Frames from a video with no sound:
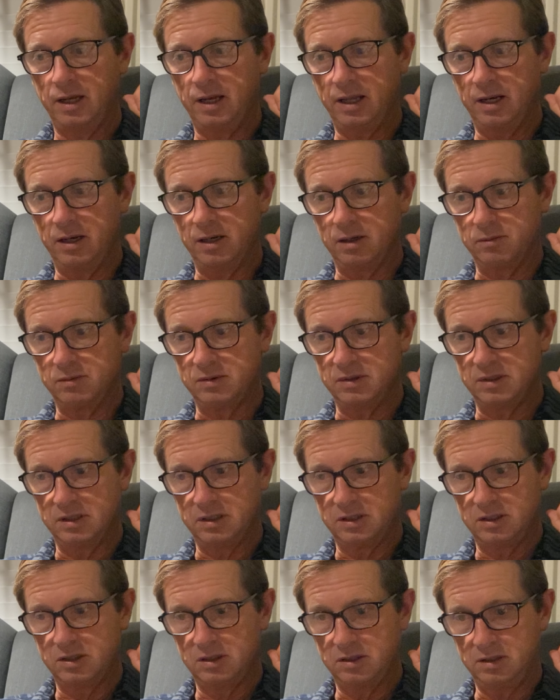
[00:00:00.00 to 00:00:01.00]
and
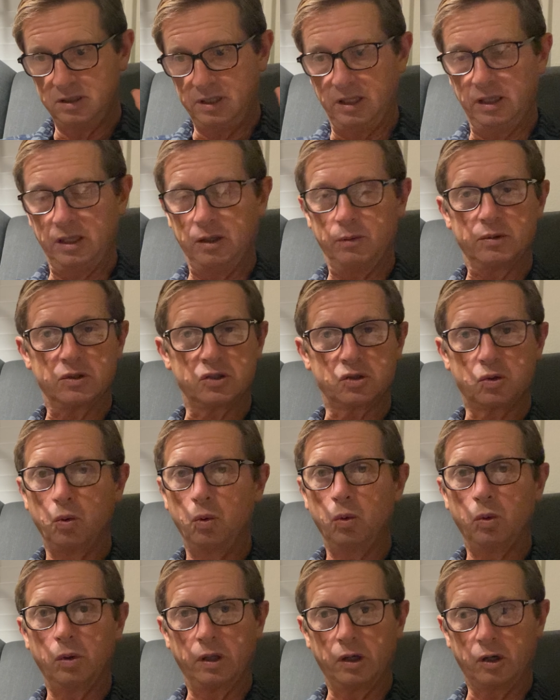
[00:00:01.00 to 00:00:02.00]
dealing with
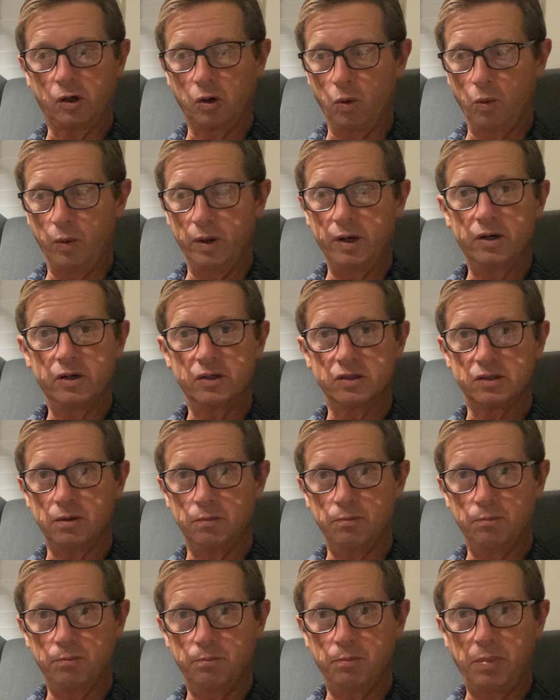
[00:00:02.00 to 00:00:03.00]
school and careers and